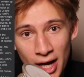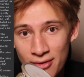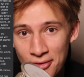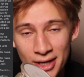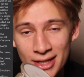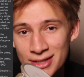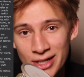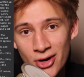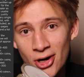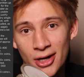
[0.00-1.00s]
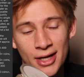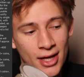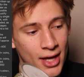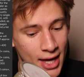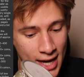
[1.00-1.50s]
I freaking saw,
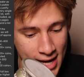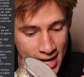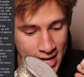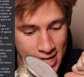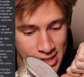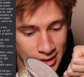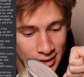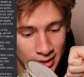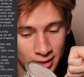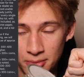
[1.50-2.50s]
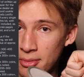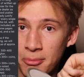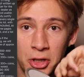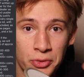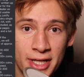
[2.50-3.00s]
and I'm
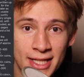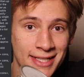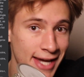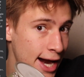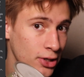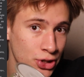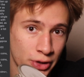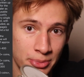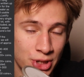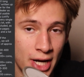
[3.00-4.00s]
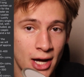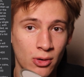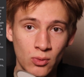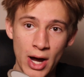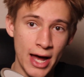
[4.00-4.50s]
gonna read the entire description
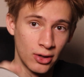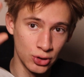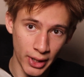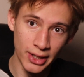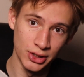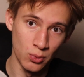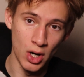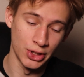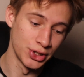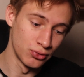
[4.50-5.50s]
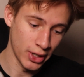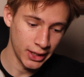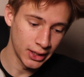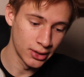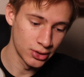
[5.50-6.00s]
out while you guys are watching
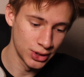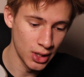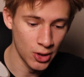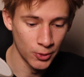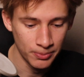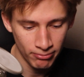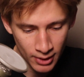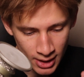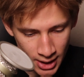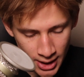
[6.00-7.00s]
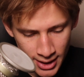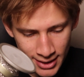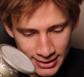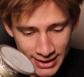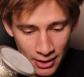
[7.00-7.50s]
right here. So,
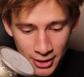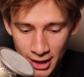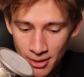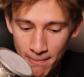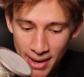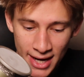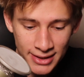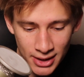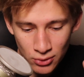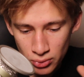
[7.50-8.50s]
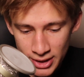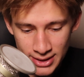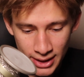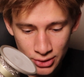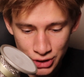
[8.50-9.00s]
selling an amazing
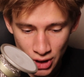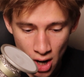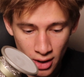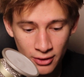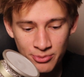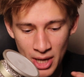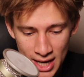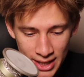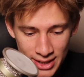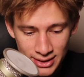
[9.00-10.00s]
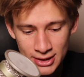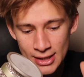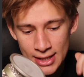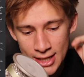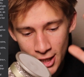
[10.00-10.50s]
retail stock of pennies,
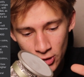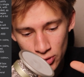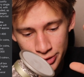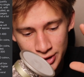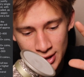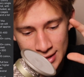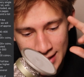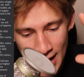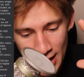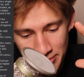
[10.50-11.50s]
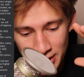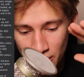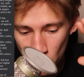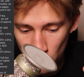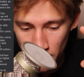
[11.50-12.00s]
nickels, dimes,
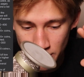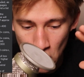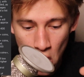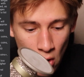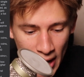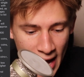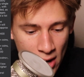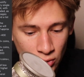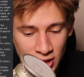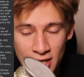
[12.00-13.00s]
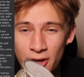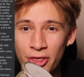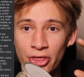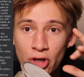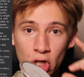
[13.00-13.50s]
and quarters, all housed in
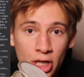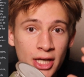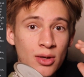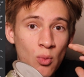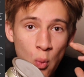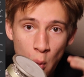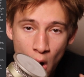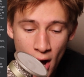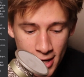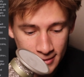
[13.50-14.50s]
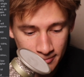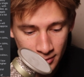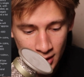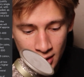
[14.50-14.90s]
31